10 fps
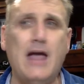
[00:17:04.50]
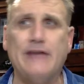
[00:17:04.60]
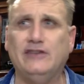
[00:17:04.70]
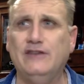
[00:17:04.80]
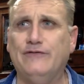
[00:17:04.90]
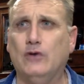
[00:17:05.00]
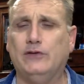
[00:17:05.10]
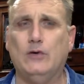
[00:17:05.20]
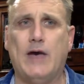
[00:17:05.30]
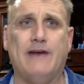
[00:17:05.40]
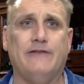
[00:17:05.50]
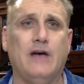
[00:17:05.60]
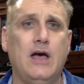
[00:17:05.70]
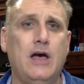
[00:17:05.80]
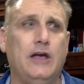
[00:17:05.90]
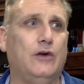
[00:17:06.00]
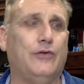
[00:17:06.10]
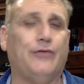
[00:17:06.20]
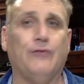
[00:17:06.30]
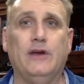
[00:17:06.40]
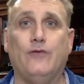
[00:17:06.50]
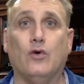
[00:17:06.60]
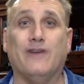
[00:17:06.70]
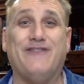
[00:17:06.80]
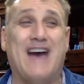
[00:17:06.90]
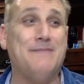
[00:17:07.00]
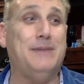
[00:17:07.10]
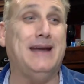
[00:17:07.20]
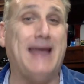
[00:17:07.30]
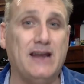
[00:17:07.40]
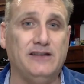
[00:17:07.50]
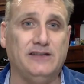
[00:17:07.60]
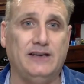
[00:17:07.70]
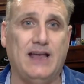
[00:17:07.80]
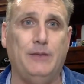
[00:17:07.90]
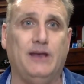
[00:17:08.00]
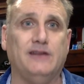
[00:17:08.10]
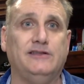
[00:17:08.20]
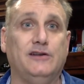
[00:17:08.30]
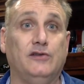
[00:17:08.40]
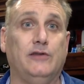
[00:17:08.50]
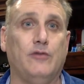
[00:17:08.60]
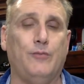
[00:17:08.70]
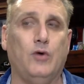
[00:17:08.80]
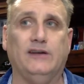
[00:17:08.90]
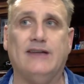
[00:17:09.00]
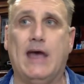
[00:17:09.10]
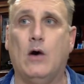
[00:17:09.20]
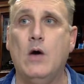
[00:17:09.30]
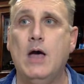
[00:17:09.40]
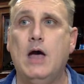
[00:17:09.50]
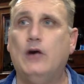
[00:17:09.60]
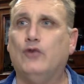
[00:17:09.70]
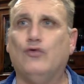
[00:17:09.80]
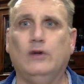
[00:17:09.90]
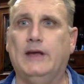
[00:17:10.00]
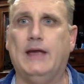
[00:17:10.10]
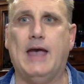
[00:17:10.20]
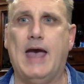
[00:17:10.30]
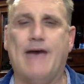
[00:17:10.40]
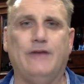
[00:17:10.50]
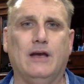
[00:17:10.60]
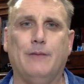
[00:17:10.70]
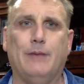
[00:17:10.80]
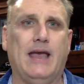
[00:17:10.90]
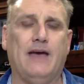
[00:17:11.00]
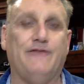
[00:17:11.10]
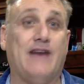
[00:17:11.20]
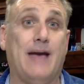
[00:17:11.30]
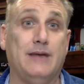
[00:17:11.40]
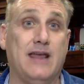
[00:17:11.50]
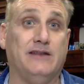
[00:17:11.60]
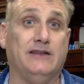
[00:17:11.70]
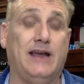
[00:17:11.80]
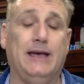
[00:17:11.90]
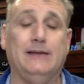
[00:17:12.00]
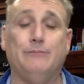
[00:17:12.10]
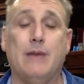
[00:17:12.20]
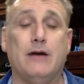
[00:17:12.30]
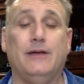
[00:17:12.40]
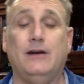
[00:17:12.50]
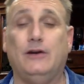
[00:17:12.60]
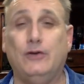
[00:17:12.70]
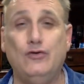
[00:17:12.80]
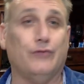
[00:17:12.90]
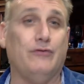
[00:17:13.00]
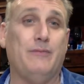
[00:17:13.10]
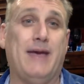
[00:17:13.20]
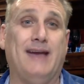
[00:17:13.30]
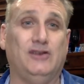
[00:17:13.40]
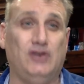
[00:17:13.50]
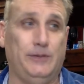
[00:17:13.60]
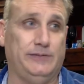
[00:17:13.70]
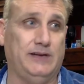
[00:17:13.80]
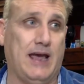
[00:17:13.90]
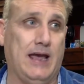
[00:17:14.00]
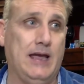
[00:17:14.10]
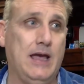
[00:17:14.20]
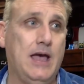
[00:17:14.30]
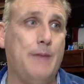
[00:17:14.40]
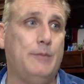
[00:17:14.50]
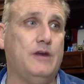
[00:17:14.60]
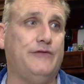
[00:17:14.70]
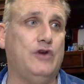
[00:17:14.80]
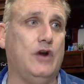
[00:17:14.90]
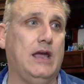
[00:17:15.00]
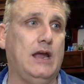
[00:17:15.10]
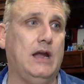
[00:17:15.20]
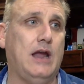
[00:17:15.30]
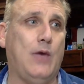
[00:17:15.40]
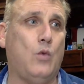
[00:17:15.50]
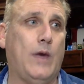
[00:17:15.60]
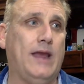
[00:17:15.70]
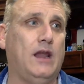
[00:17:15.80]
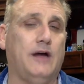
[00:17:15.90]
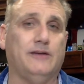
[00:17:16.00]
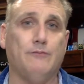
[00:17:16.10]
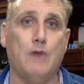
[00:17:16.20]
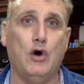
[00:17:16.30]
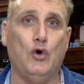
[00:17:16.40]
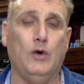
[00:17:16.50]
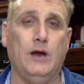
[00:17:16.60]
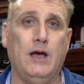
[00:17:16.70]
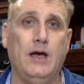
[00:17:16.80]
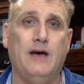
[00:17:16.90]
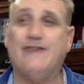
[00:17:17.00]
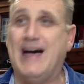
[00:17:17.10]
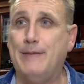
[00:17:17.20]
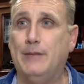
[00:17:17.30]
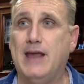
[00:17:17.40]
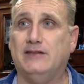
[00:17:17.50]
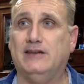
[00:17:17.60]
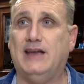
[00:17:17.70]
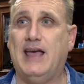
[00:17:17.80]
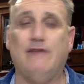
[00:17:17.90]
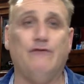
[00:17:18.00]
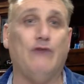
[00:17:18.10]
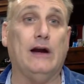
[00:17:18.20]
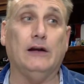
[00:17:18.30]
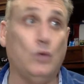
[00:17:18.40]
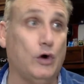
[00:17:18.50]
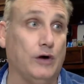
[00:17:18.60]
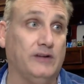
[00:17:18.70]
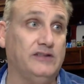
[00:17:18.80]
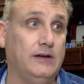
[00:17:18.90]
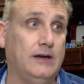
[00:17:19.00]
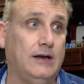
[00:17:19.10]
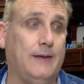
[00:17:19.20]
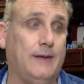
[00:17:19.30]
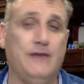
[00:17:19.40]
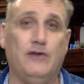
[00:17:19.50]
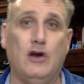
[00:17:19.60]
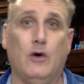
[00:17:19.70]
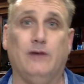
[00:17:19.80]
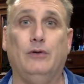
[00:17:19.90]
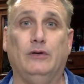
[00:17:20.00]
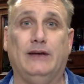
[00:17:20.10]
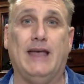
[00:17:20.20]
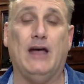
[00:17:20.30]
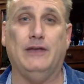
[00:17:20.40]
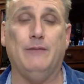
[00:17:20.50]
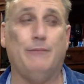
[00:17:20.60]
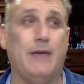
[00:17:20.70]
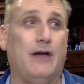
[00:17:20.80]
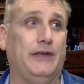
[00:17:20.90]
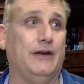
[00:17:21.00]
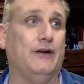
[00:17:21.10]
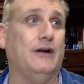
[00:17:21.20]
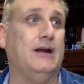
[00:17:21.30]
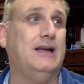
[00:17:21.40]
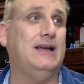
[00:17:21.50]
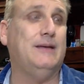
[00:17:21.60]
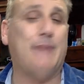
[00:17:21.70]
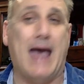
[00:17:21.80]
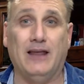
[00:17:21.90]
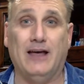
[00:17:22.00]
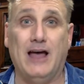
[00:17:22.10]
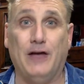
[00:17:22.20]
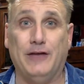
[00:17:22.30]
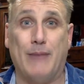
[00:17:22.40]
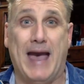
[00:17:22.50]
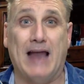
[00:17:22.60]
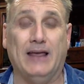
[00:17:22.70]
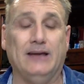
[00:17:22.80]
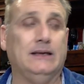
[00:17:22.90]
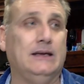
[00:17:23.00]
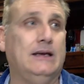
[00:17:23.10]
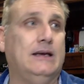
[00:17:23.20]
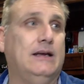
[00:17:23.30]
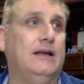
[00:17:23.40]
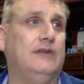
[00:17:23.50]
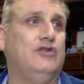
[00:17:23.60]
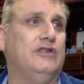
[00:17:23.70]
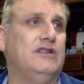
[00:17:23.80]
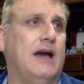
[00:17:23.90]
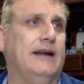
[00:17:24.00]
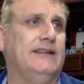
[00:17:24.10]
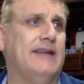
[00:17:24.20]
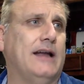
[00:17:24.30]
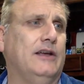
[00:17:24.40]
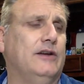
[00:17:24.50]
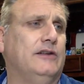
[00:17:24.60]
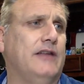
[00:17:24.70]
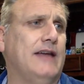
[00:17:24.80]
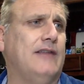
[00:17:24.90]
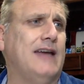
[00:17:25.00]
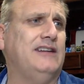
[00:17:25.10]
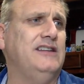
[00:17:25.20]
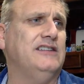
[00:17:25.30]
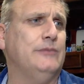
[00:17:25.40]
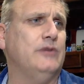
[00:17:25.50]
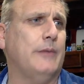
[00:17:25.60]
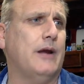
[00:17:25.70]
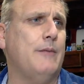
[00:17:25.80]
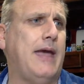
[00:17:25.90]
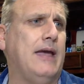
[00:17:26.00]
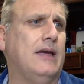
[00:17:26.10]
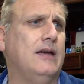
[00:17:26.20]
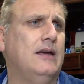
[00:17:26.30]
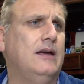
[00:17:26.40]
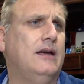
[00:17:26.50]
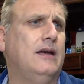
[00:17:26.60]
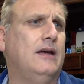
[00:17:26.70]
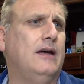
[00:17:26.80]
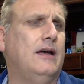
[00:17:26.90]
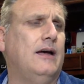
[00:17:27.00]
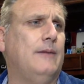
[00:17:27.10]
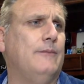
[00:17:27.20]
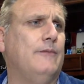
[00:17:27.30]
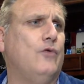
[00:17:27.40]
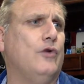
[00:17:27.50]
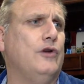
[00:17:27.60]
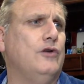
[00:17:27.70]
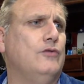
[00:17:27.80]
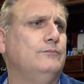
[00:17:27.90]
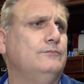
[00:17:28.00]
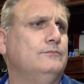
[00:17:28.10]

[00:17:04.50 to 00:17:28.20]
I've seen folks who have 3 to 4 to 5 bananas a day because they're 0 points. Now, truly, having 5 bananas a day is better than 2 or 3 bags of chips a day. But if you're in a weight loss mode, 5 bananas a day rarely works. Even though it's building a healthier palate, it's just not exactly good. So that's the assumption I'm going to make for you.